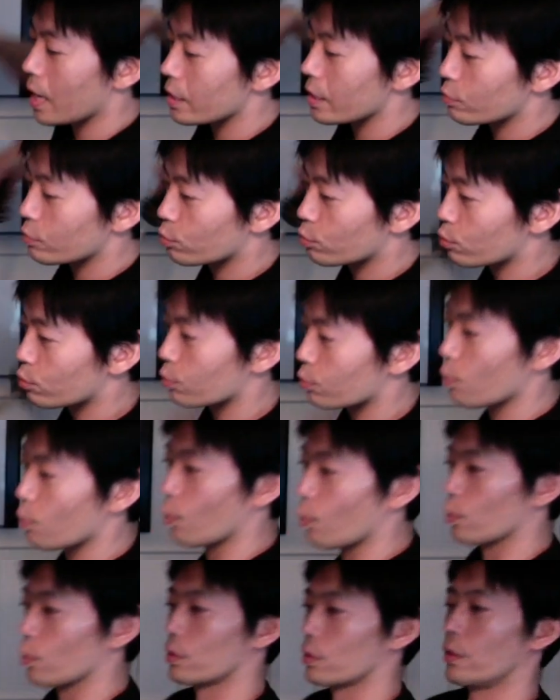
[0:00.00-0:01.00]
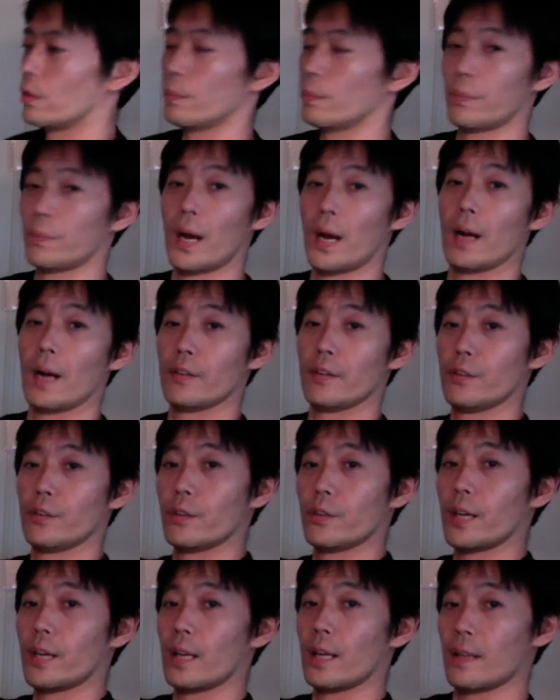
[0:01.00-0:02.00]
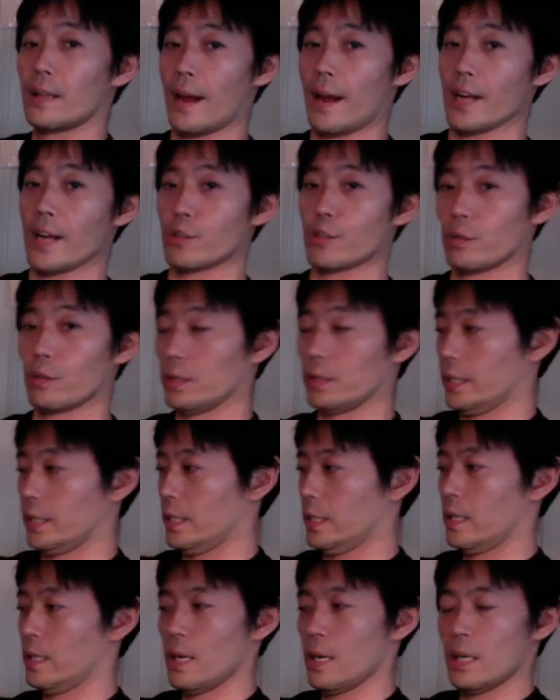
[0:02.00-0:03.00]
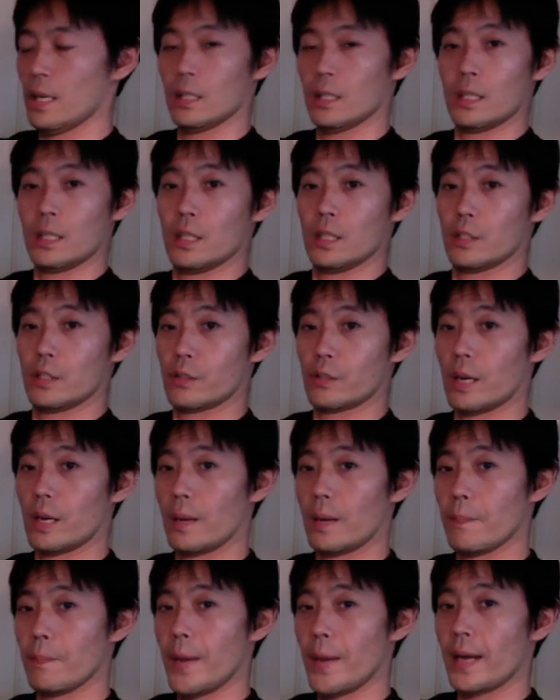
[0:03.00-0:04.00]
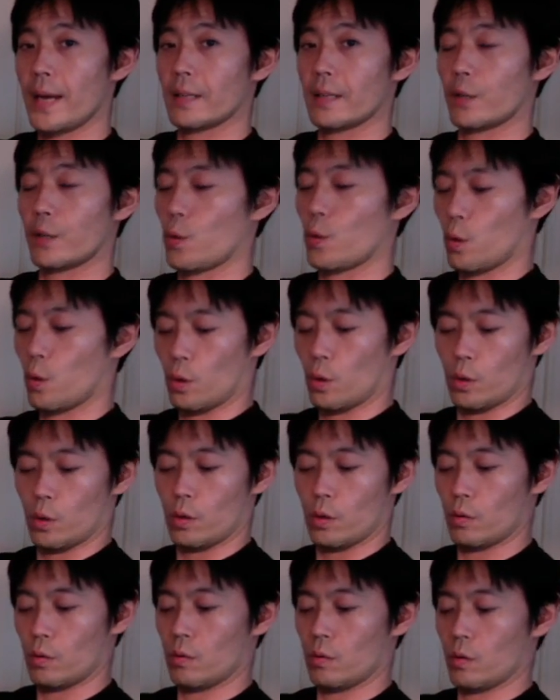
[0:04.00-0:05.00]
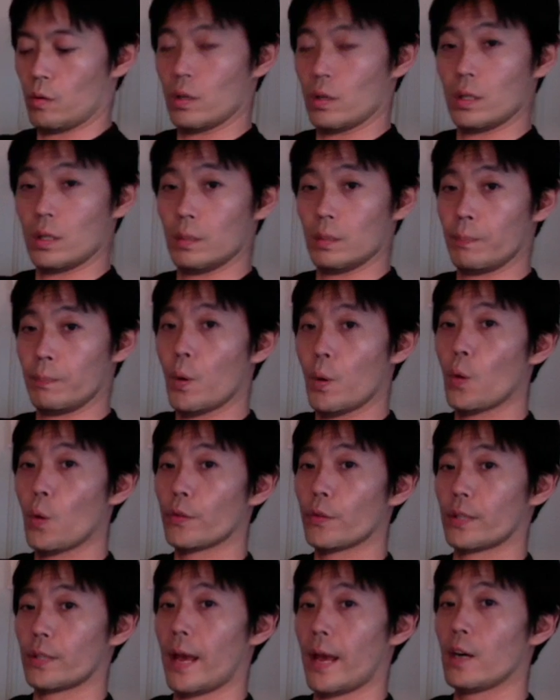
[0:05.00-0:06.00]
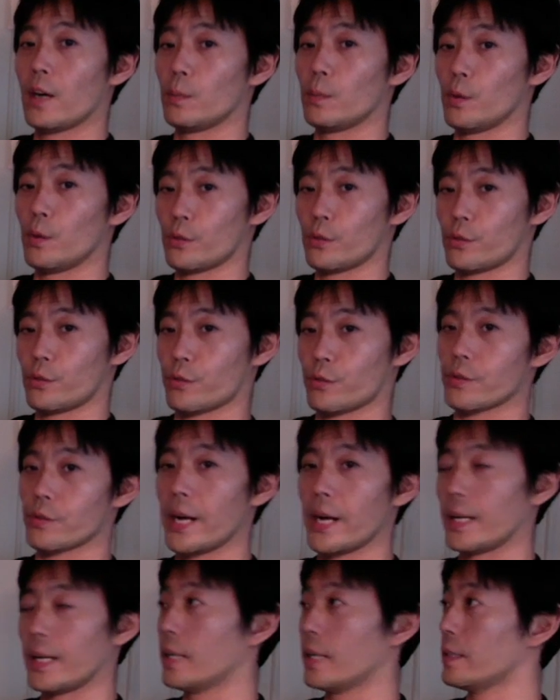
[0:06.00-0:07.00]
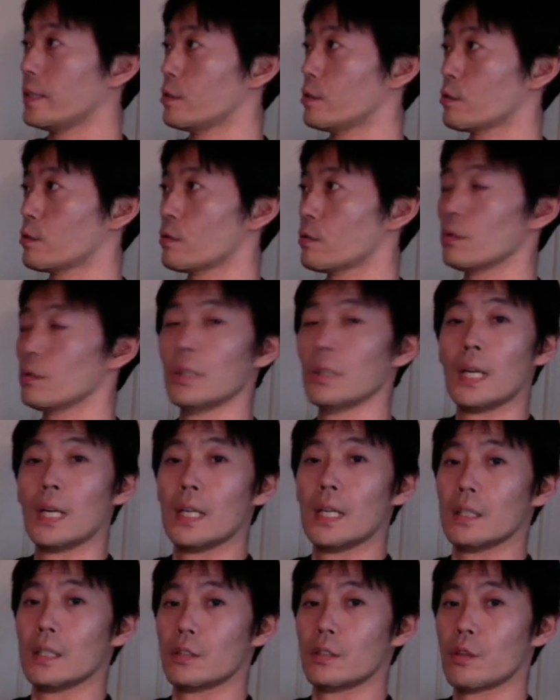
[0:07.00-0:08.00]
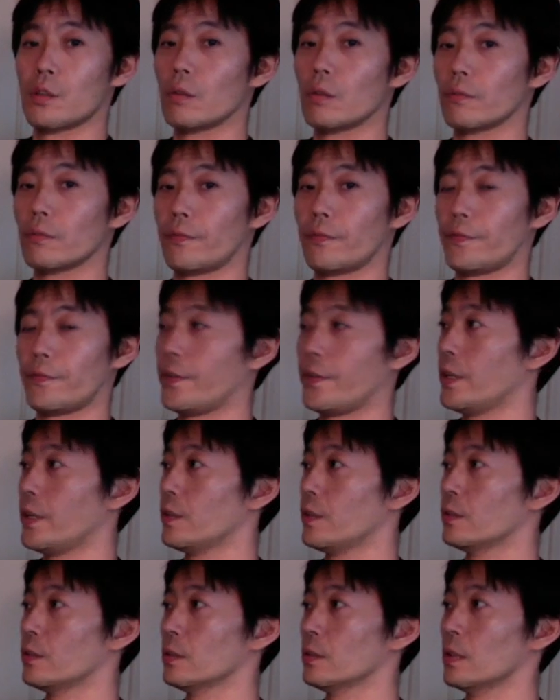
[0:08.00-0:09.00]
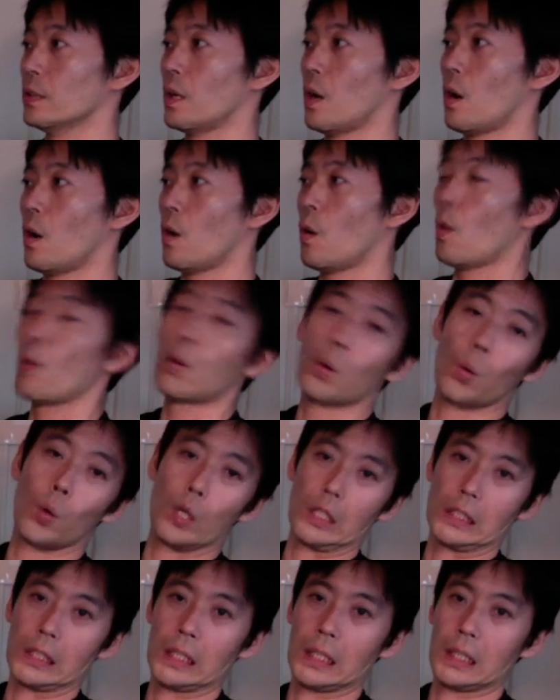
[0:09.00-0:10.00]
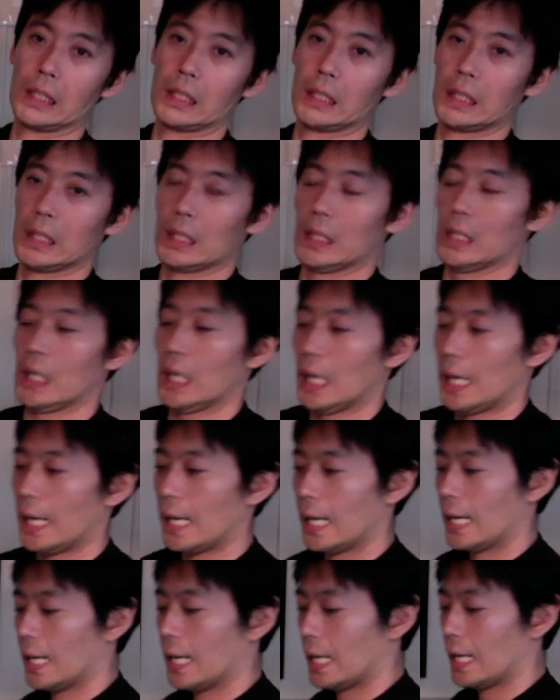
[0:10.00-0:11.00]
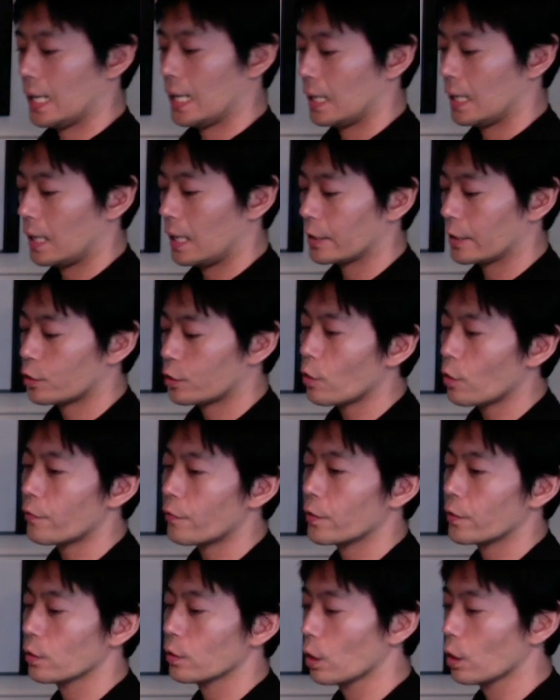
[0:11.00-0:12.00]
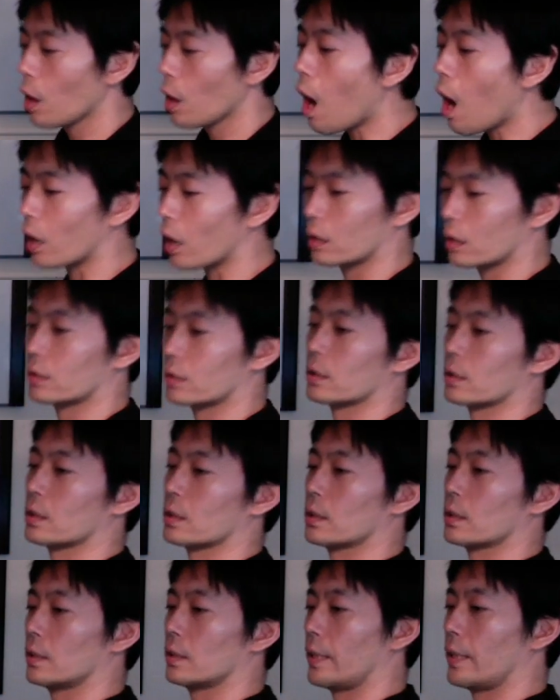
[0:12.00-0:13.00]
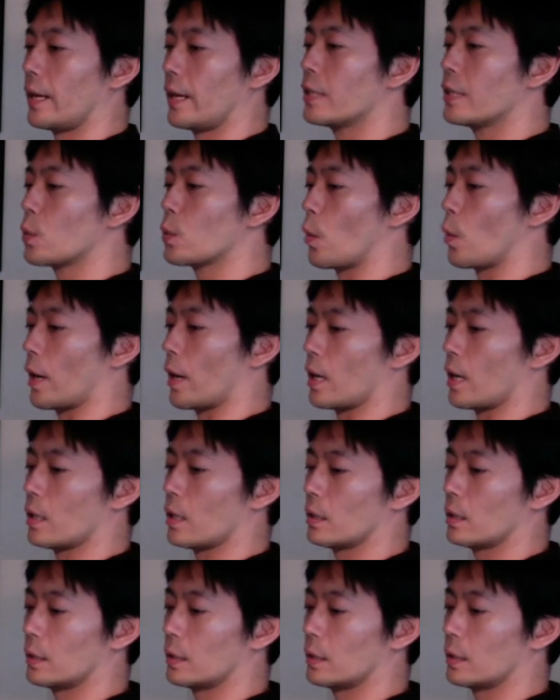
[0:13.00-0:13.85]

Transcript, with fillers: is short, you can actually uh, make your both elbows straight and then still don't feel awkward. Uh, I don't feel locked anywhere.